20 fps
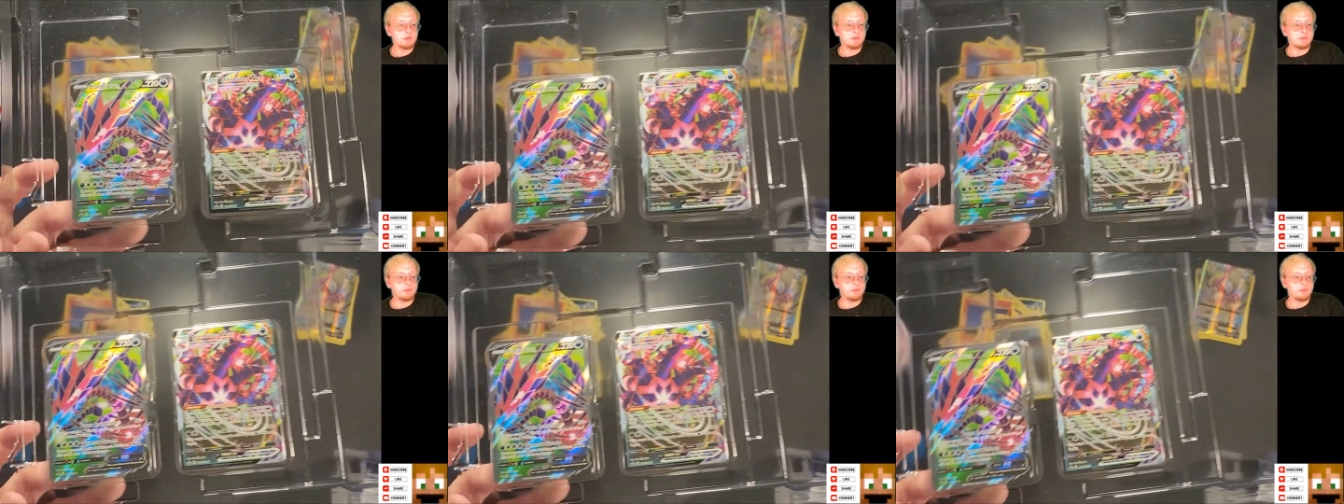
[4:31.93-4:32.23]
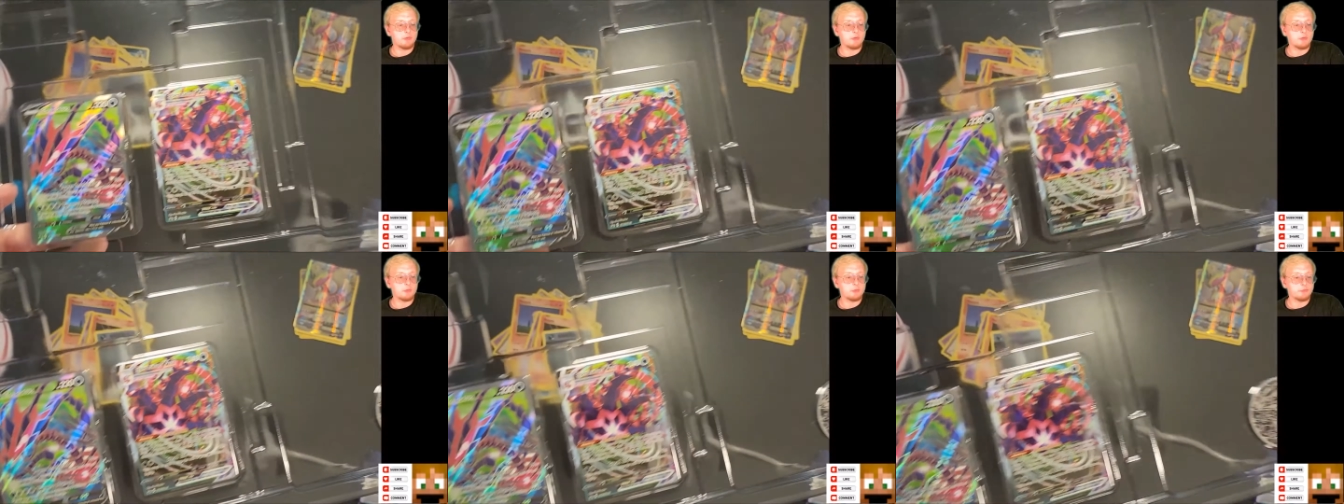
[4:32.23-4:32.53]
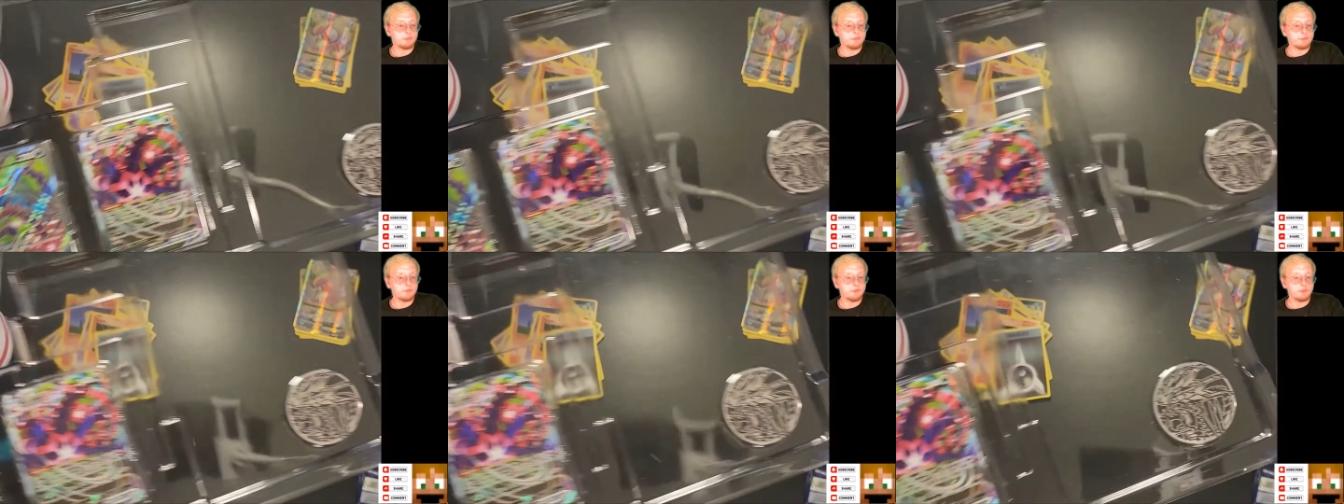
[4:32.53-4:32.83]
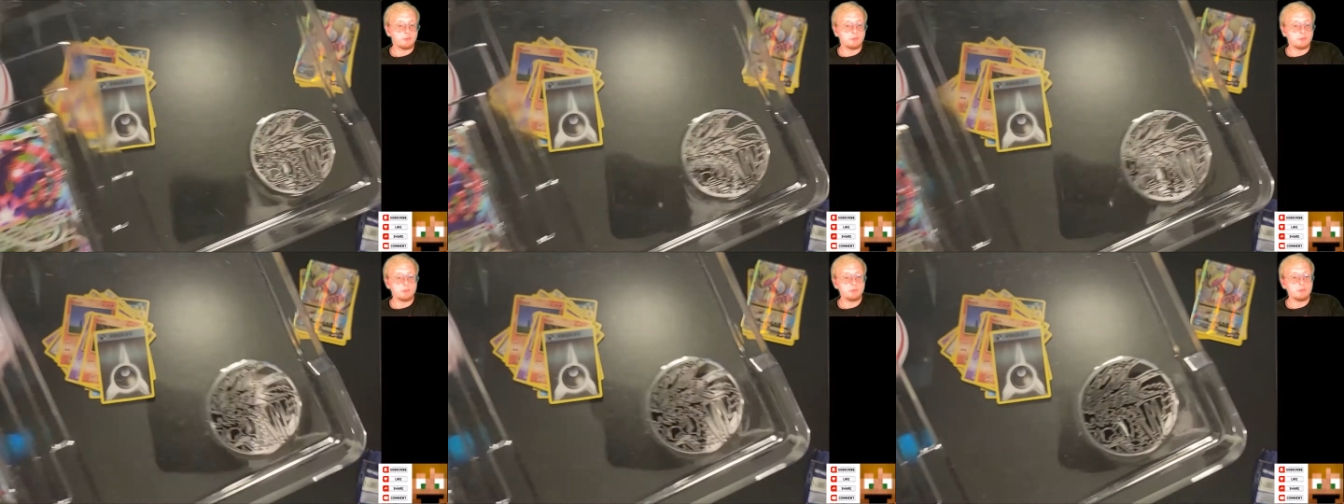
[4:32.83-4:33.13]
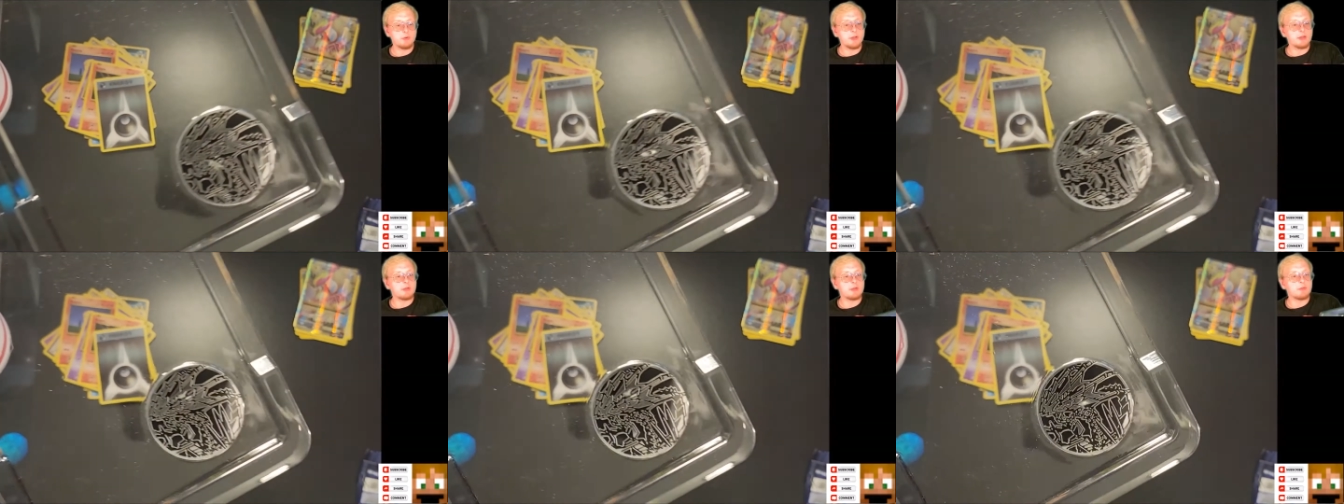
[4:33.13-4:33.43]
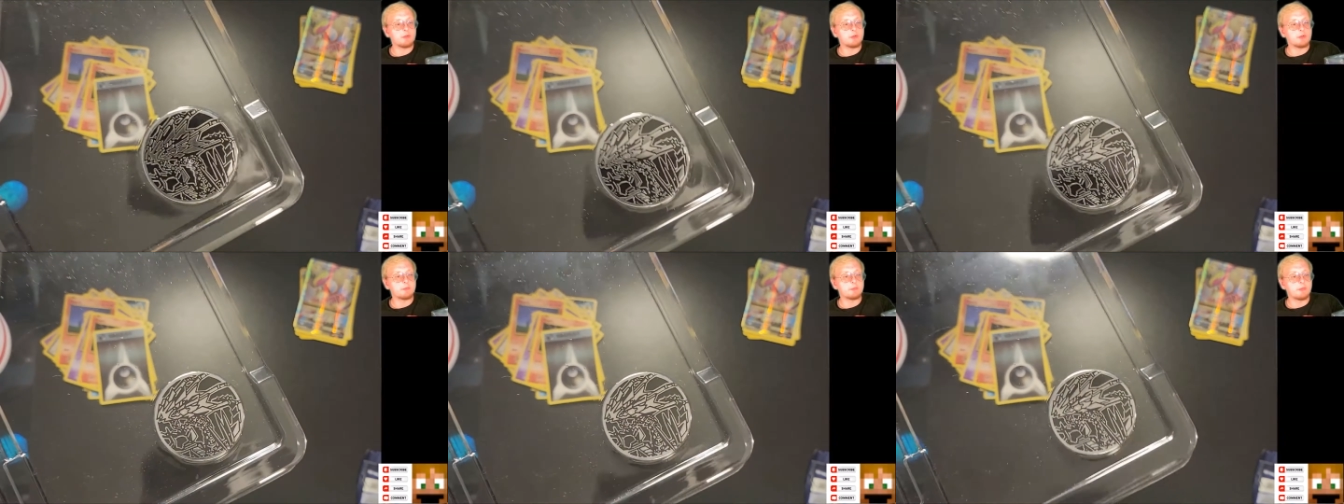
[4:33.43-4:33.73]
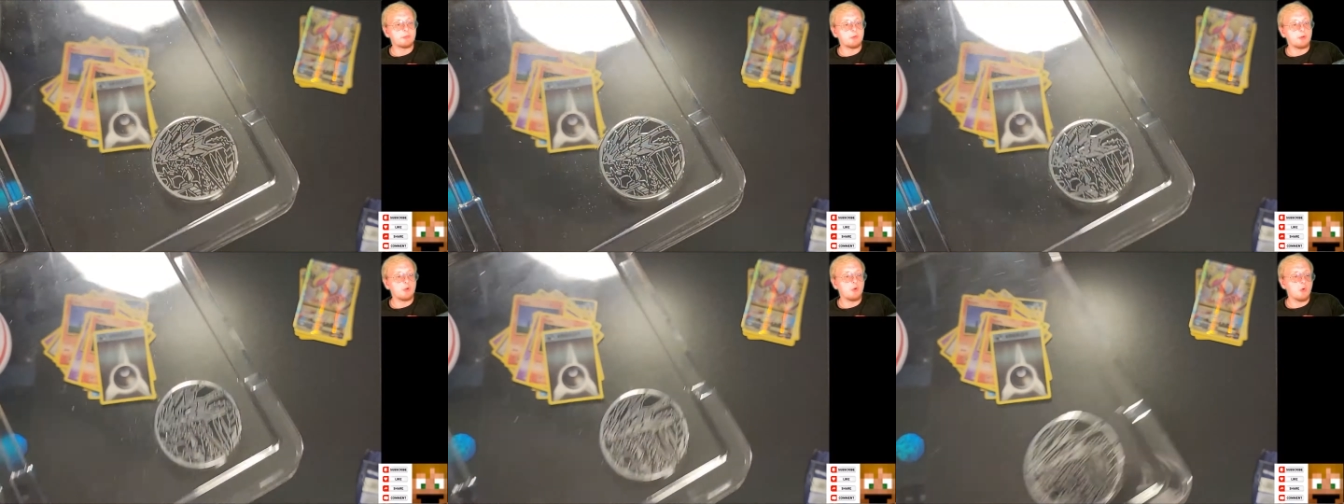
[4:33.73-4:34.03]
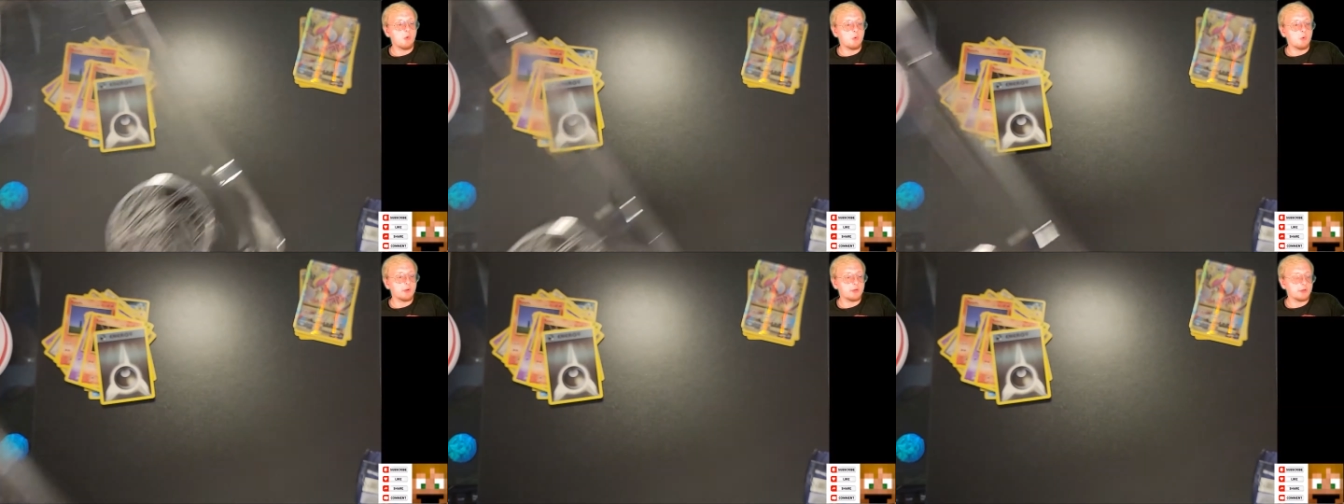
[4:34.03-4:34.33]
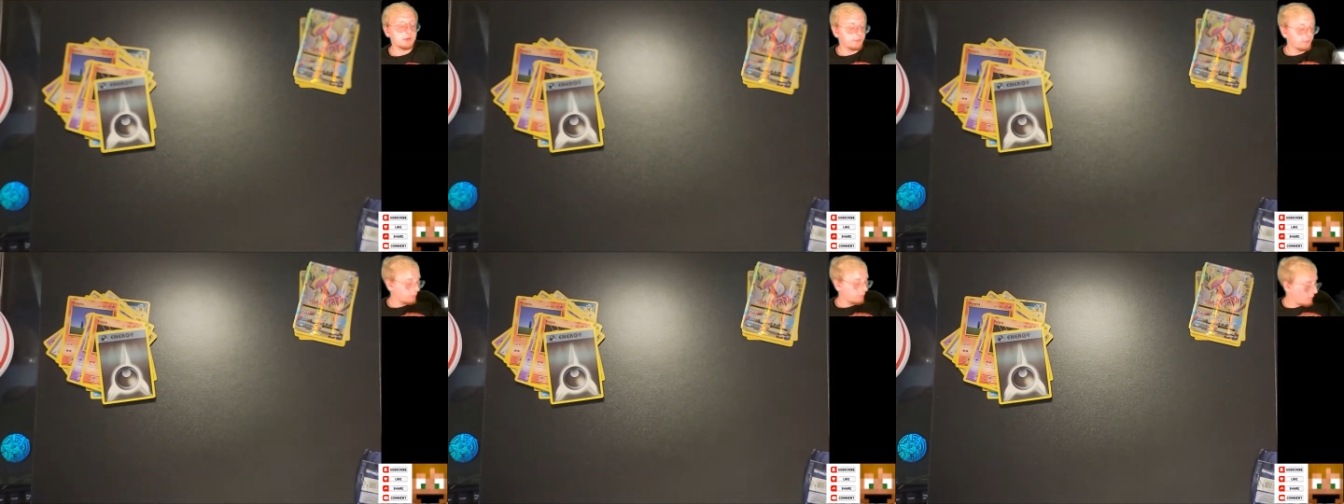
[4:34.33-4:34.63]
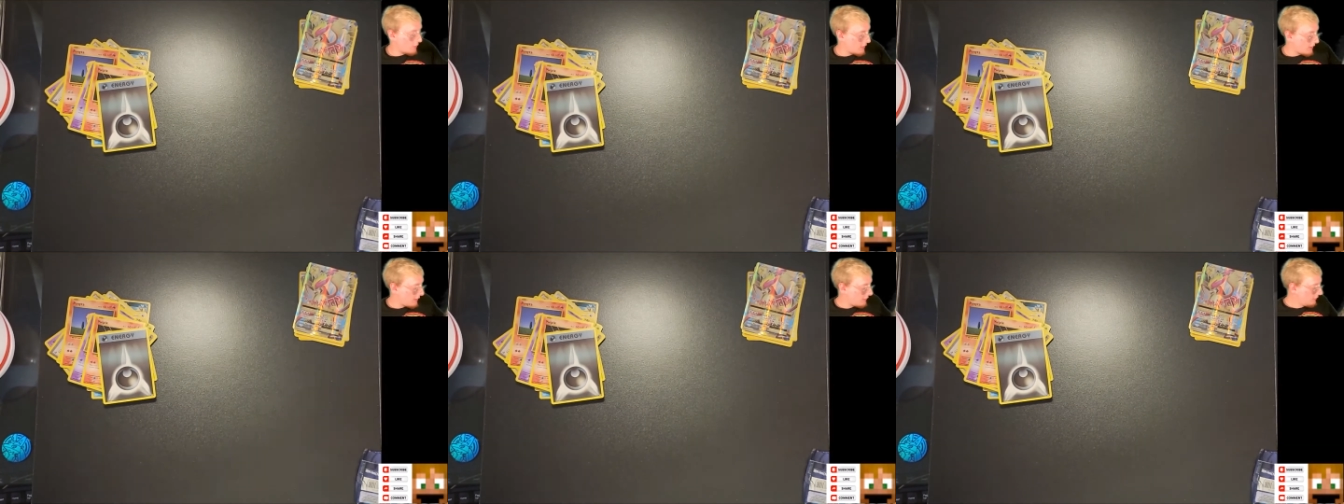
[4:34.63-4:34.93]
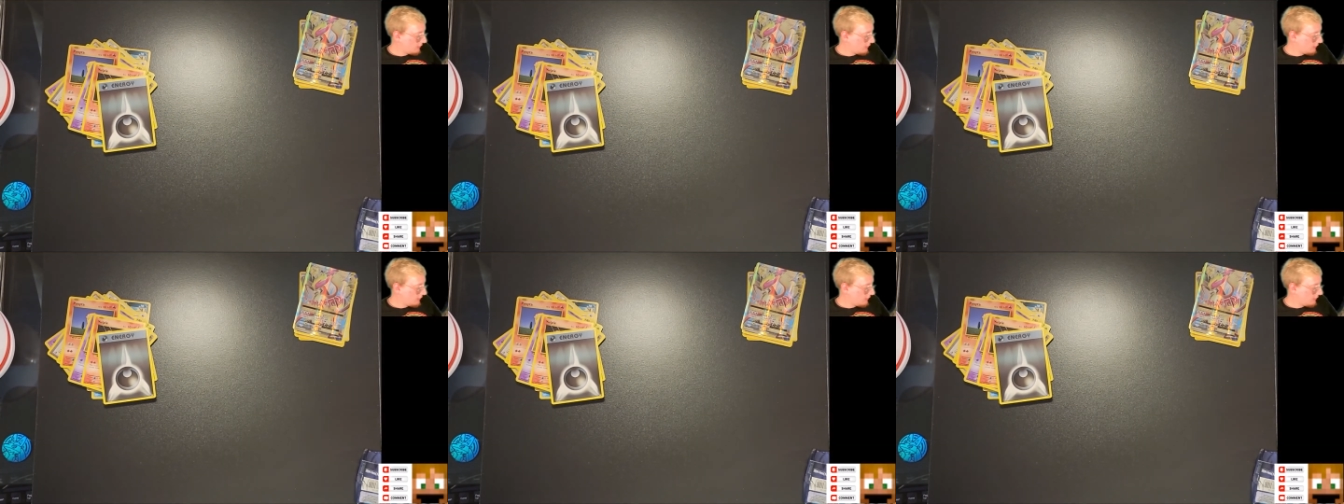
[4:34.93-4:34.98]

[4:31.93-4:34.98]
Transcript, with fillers: is those two, and there's the coin as well.